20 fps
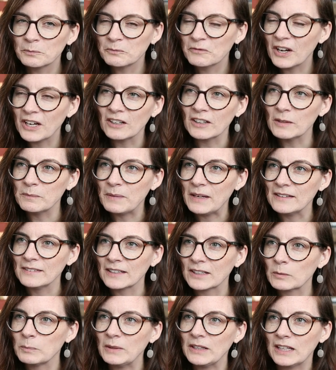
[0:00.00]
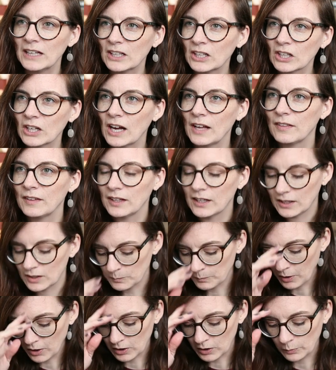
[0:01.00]
fairly basic beginner, I think, in
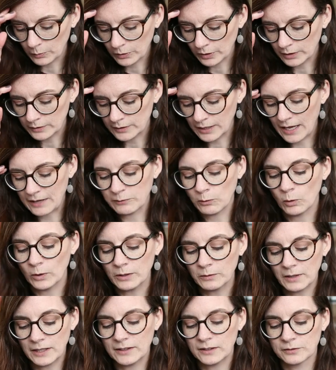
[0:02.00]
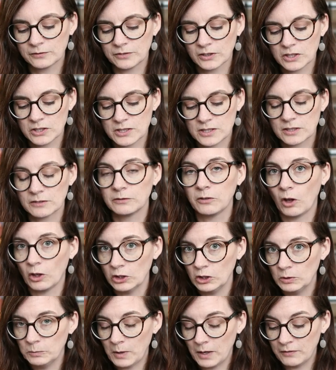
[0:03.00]
the manga world, I've only read the first
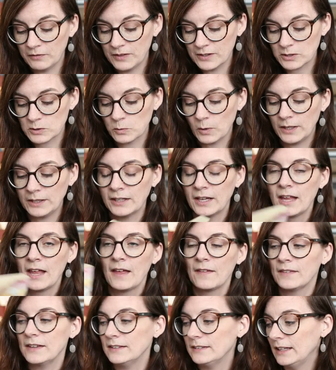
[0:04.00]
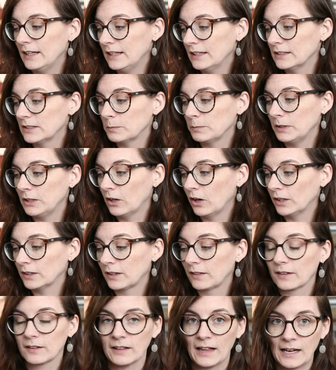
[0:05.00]
volume of this one. This is
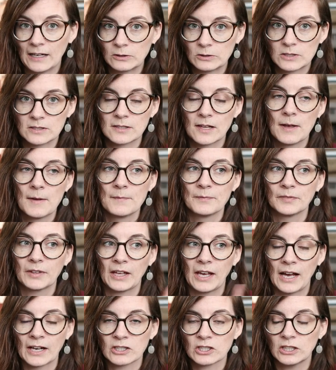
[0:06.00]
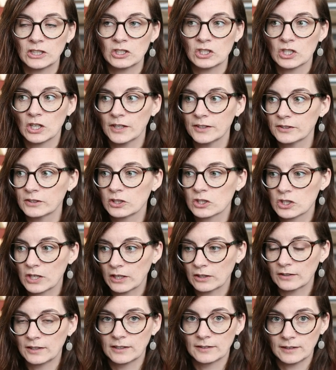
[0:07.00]
Beyond the Clouds. I actually just
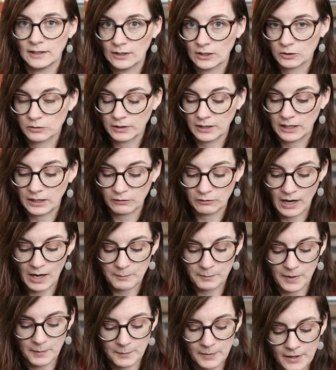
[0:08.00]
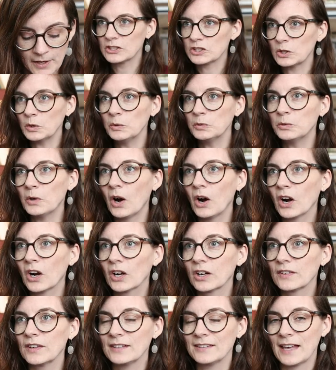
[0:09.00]
shared this in a reading wrap-up. So
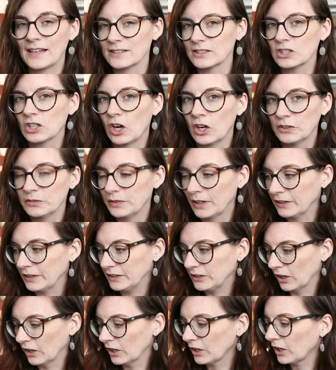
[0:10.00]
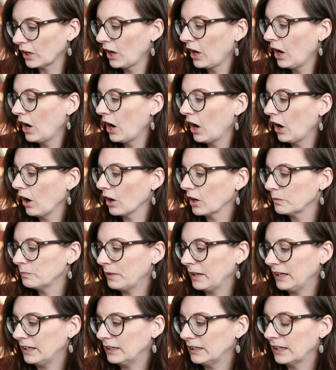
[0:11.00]
far, this hasn't gone very dark. Our
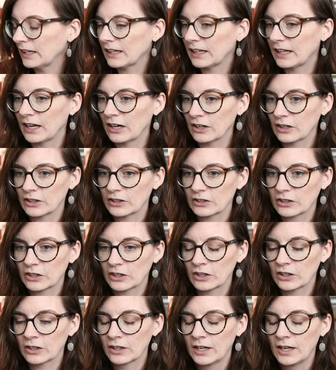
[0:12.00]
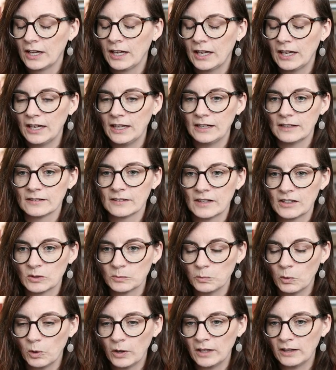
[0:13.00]
main character is this
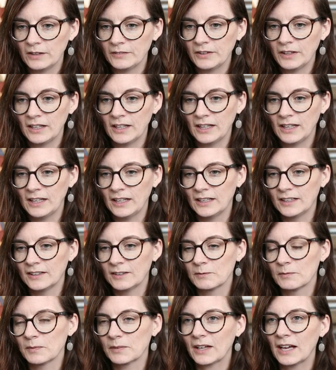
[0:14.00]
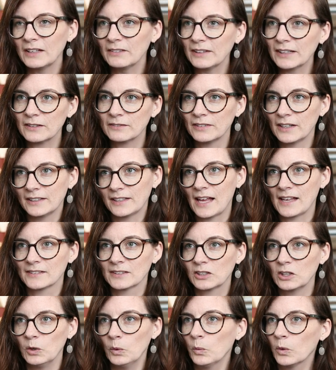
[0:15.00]
boy living in kind of like a
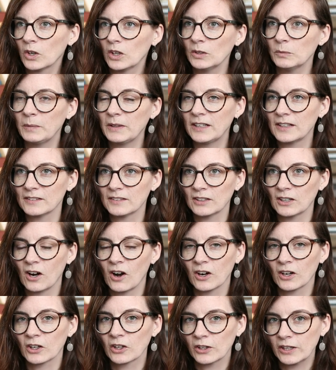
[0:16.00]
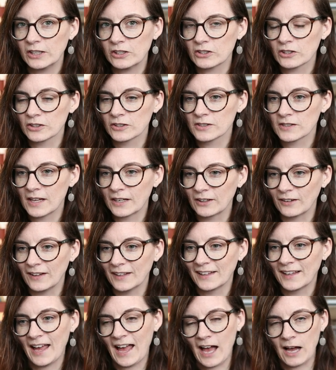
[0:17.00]
fantastical world because there are creatures that are
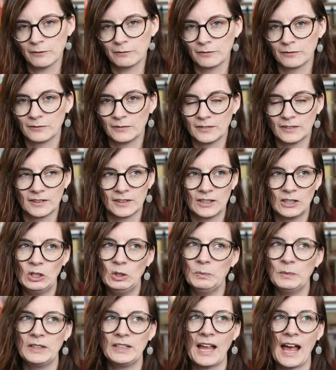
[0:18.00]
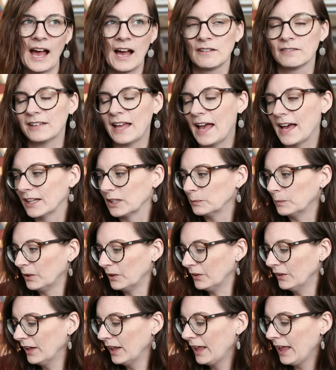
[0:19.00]
like half human, half
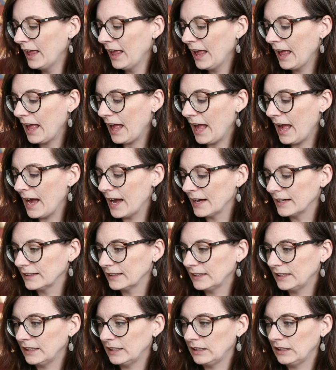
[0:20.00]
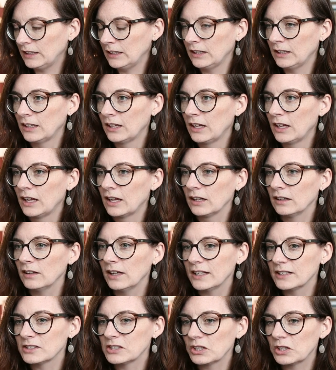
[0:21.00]
animal, and he
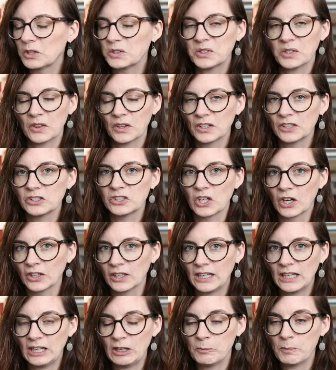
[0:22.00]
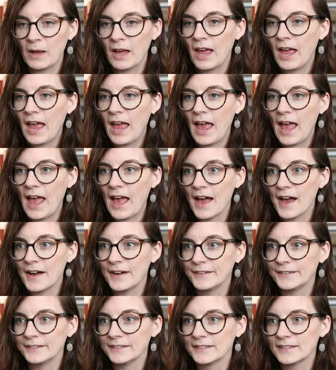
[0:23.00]
likes to go to the junk heap,
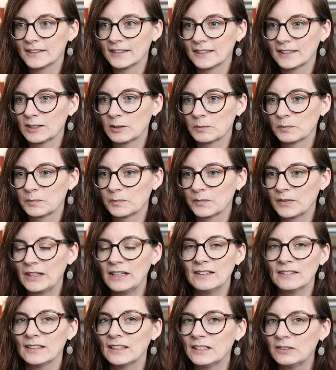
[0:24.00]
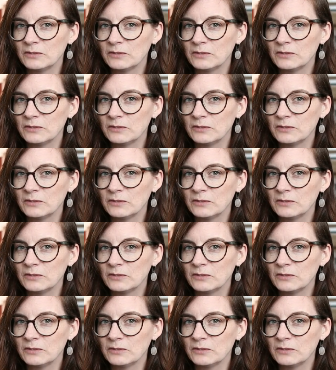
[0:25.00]
and he's an